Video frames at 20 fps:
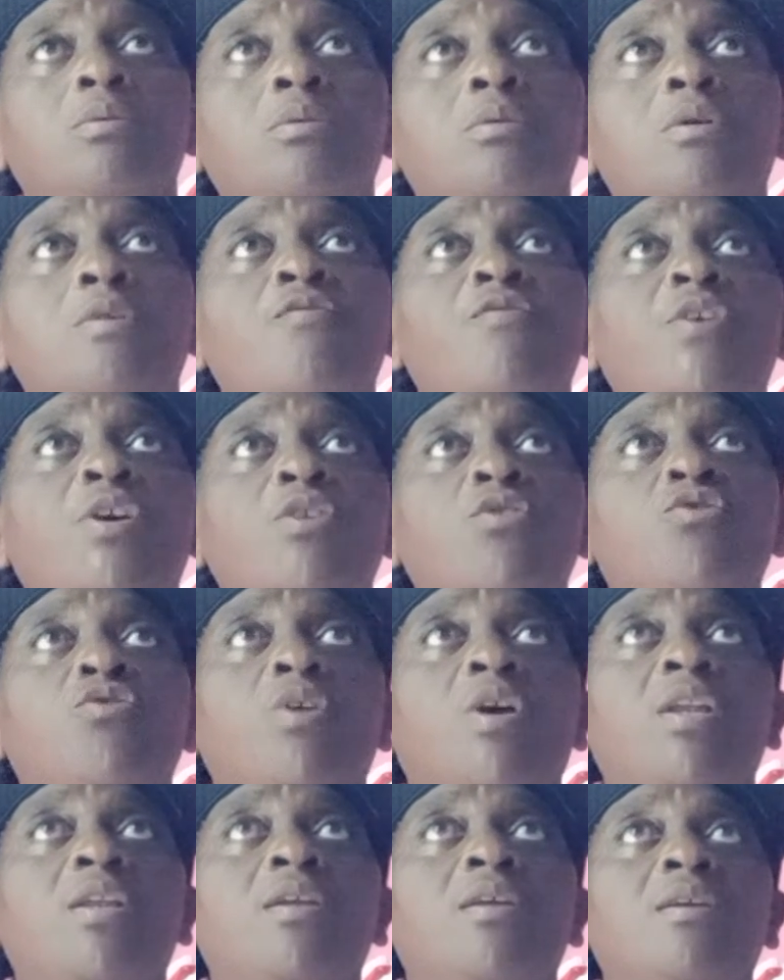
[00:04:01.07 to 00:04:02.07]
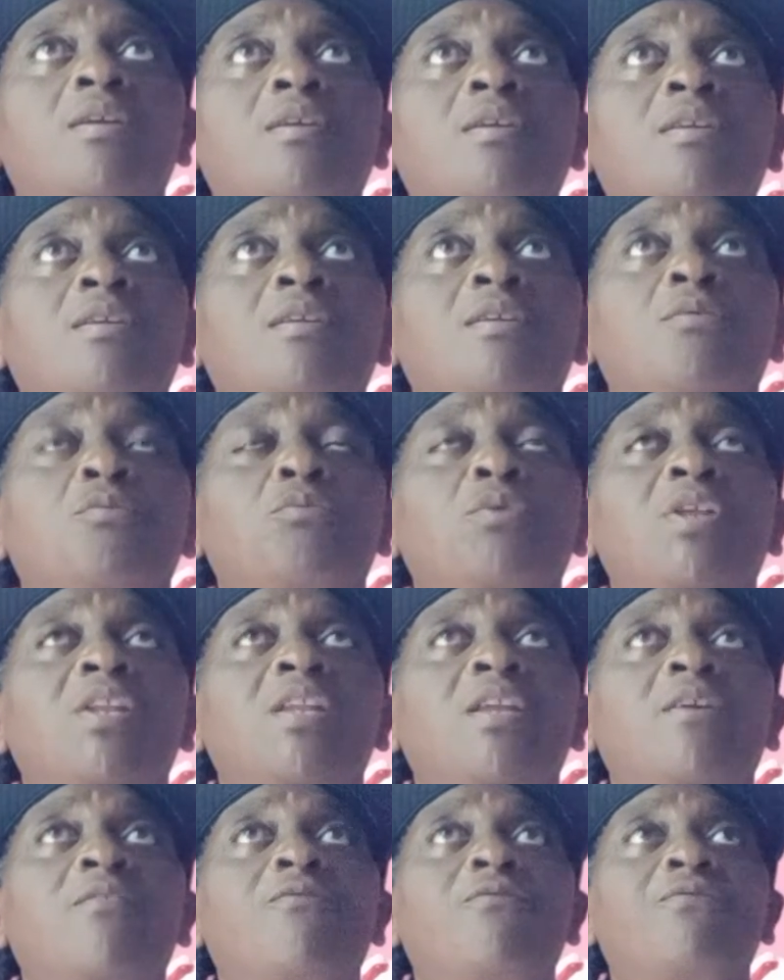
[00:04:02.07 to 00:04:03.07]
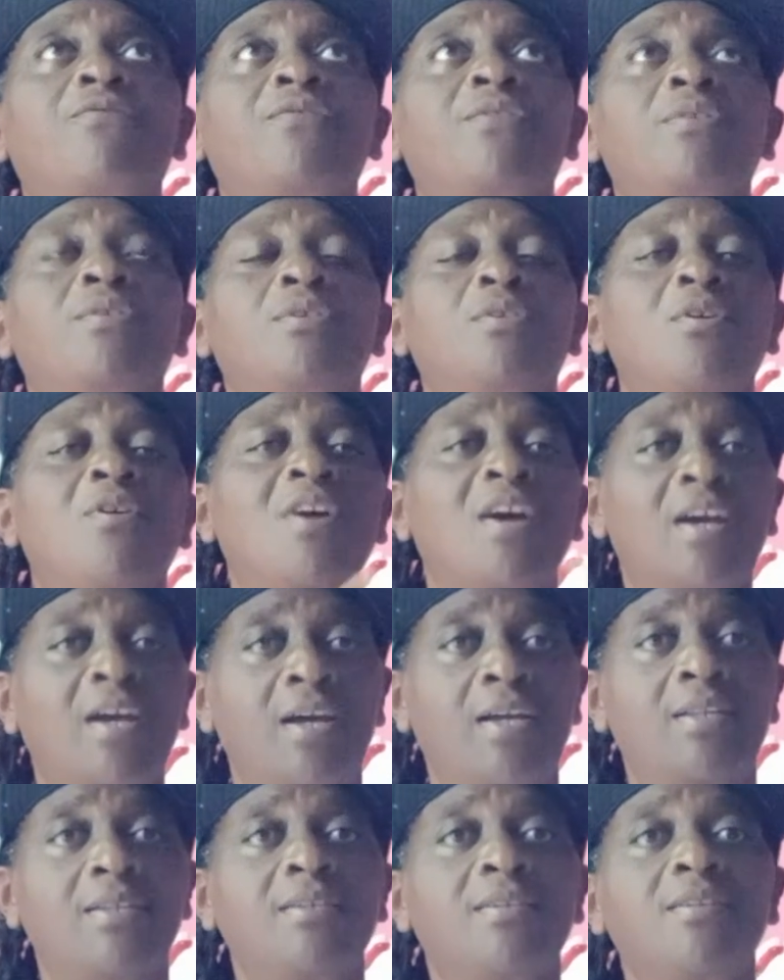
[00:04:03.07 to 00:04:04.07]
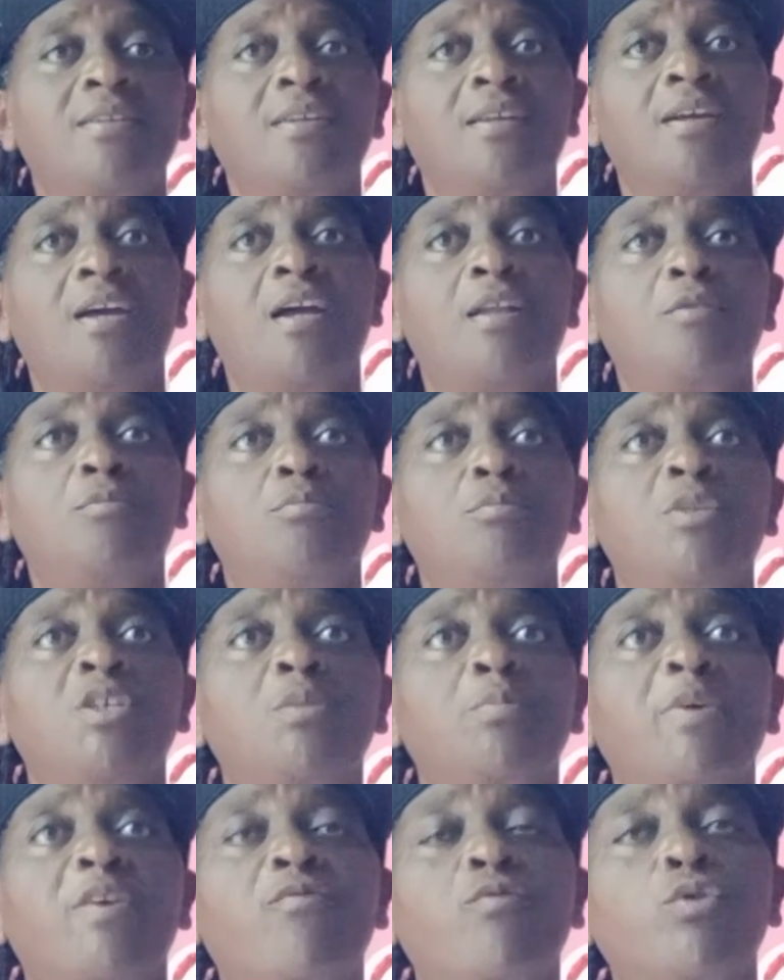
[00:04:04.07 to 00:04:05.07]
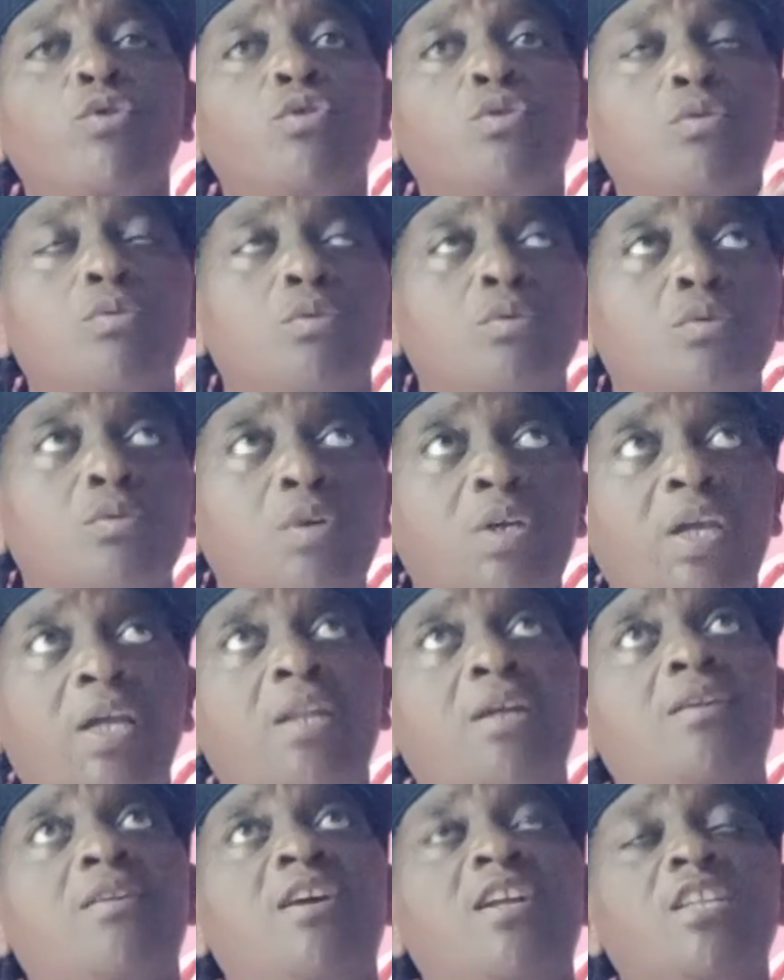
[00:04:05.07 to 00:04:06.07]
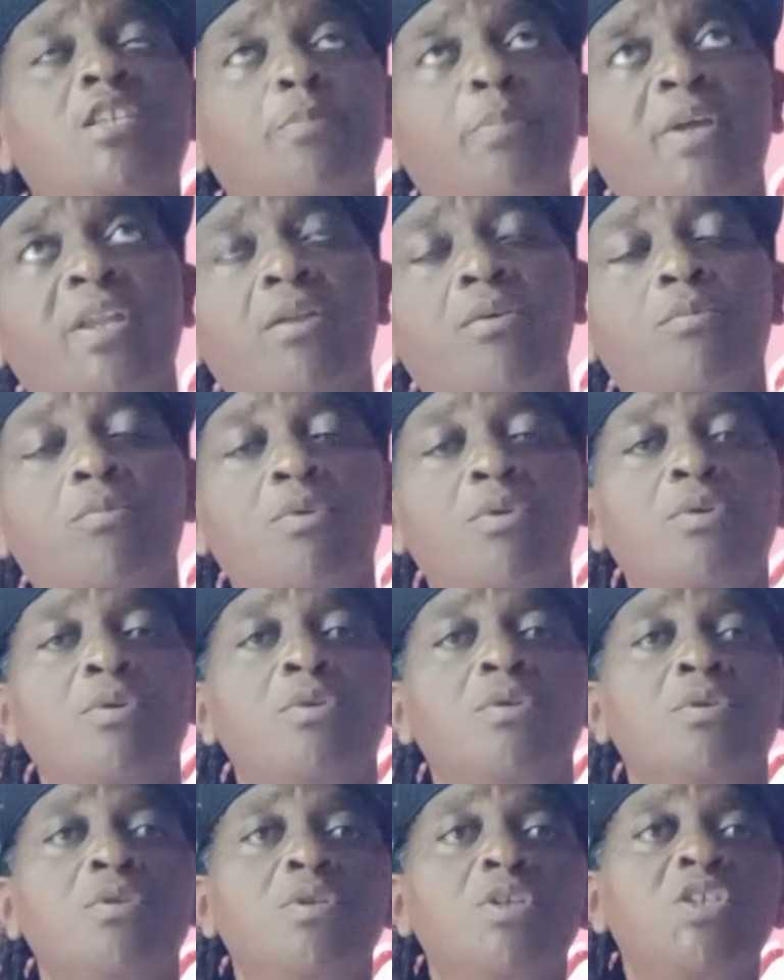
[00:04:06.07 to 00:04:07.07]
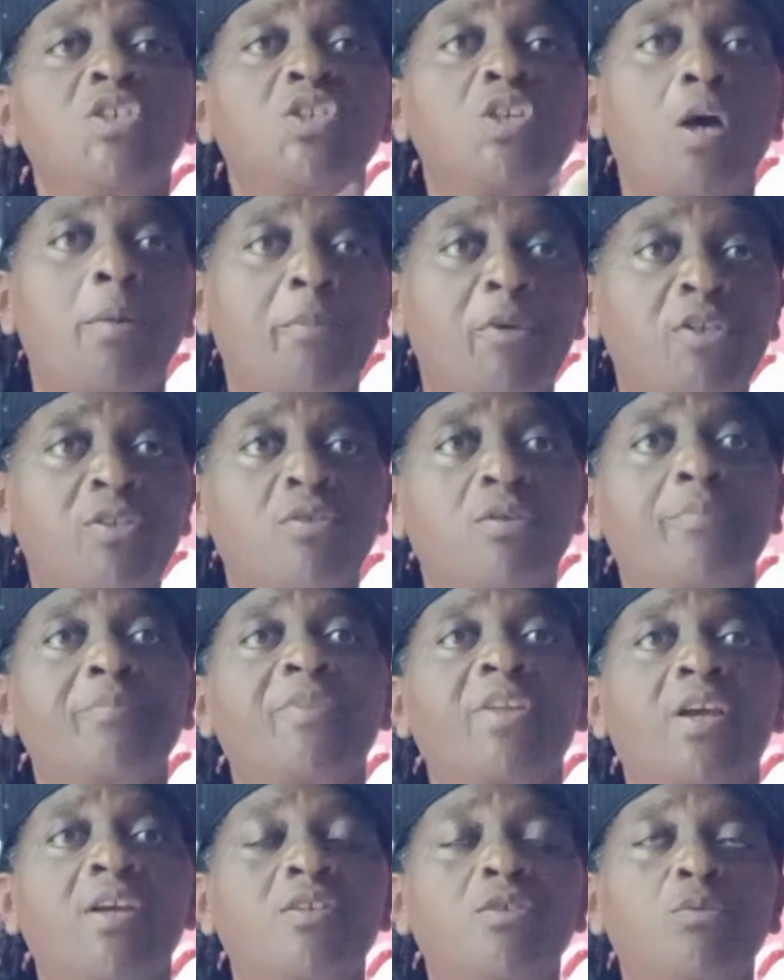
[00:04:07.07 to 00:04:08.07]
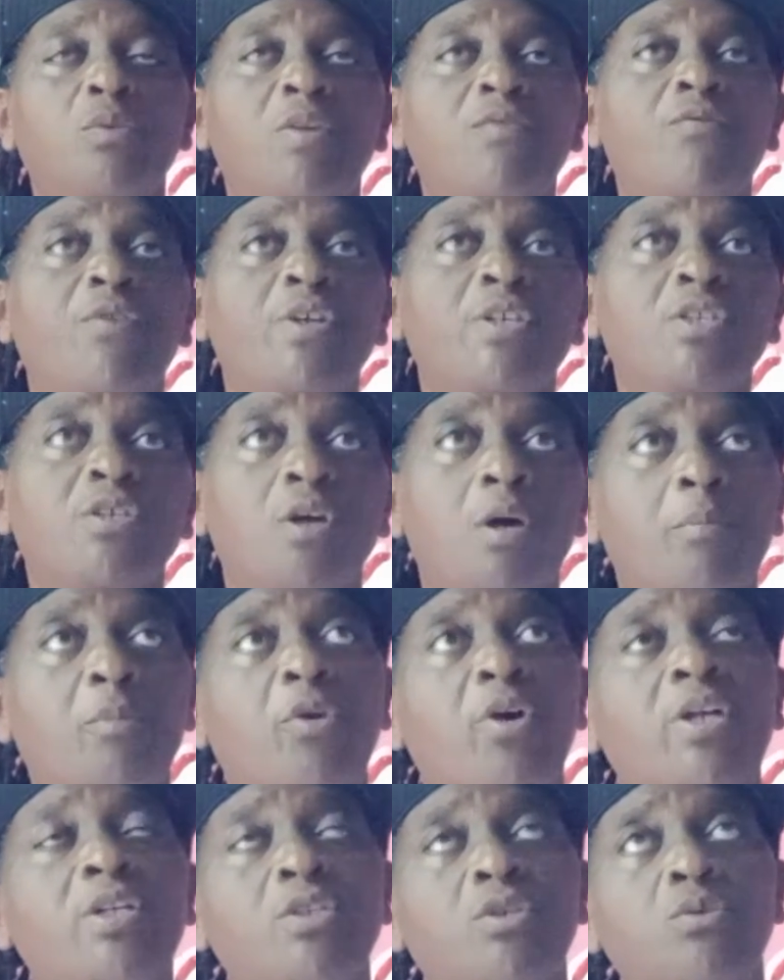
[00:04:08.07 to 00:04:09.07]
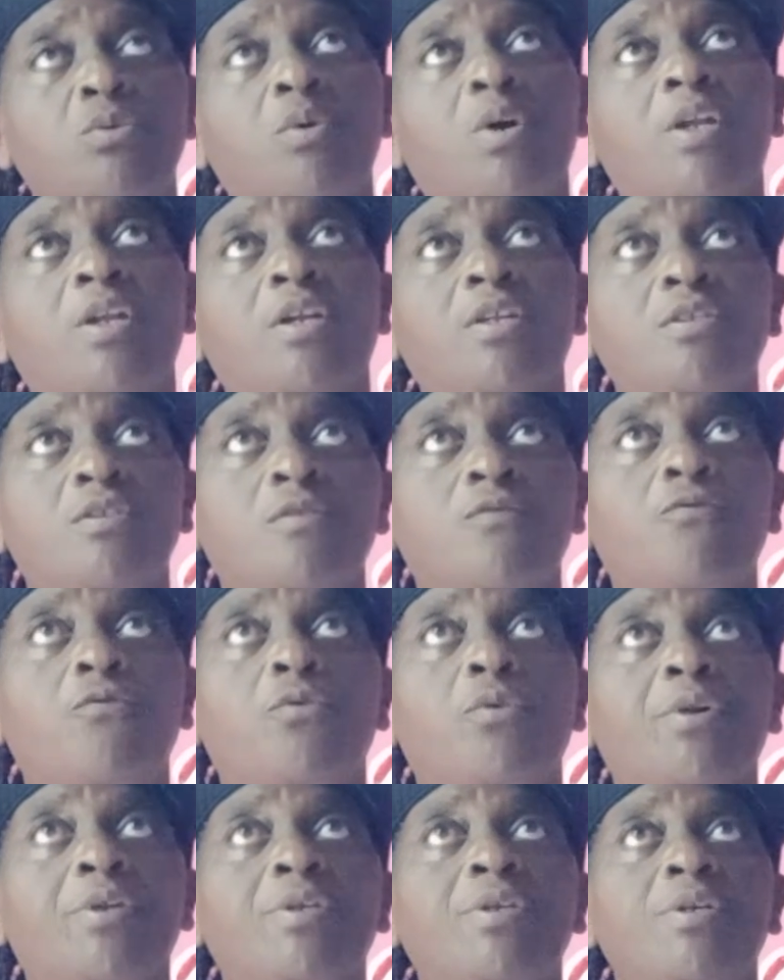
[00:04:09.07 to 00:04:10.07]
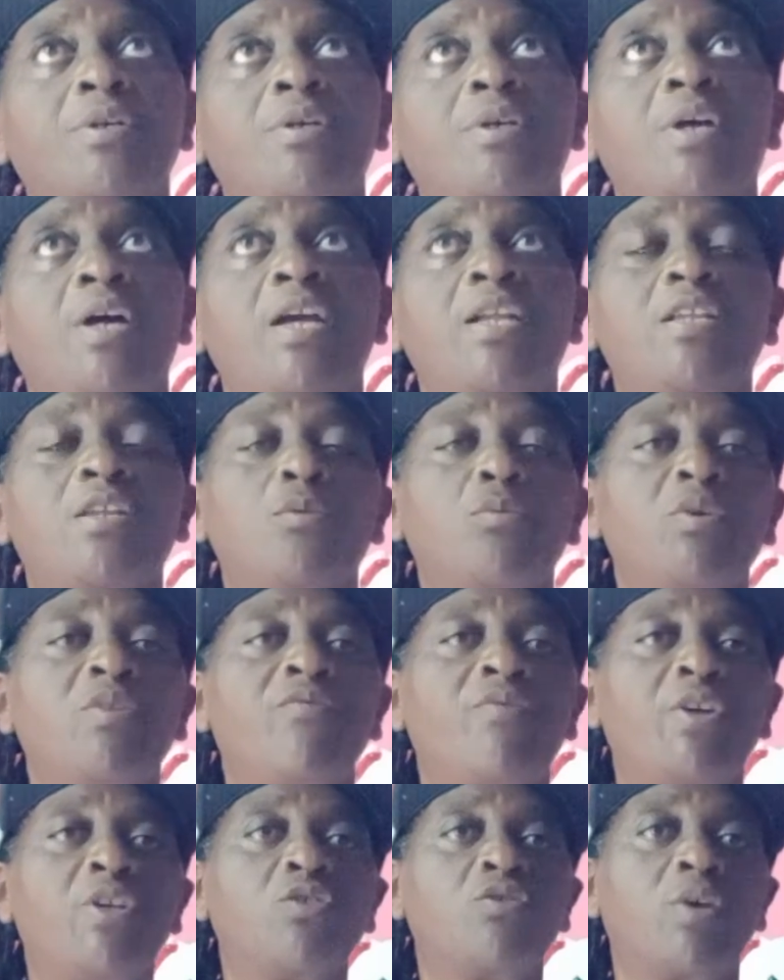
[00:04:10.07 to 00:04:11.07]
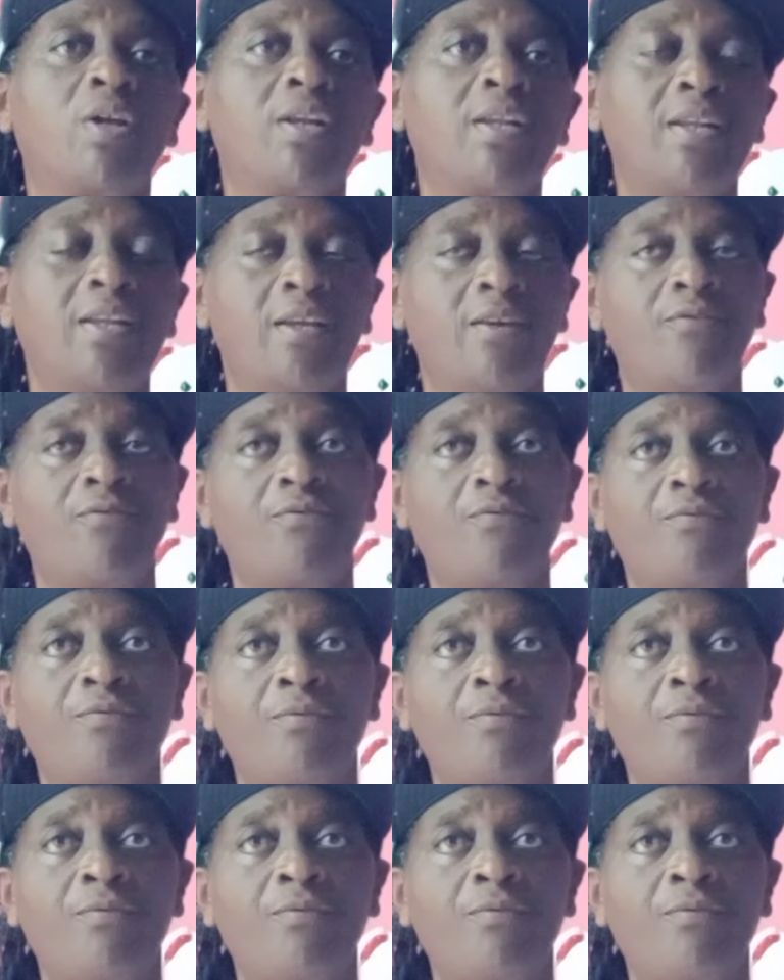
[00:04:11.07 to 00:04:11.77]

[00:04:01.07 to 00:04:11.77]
eventually, we left Duncan's. And Miss Bev used to go to Canada and spend this summer. Sometimes she went for summer and so on and so forth. Until we eventually left